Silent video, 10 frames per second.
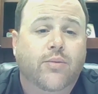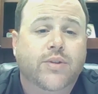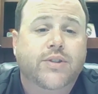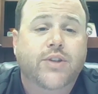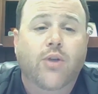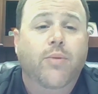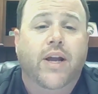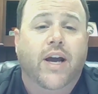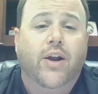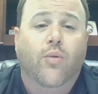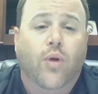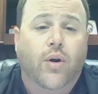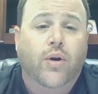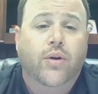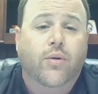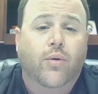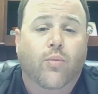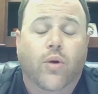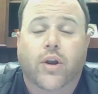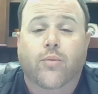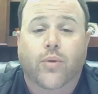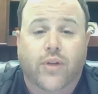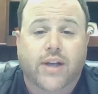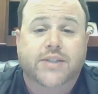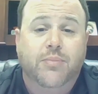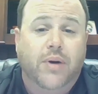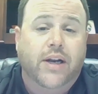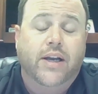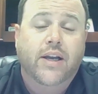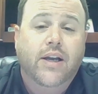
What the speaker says: With so many out of work or working with less money,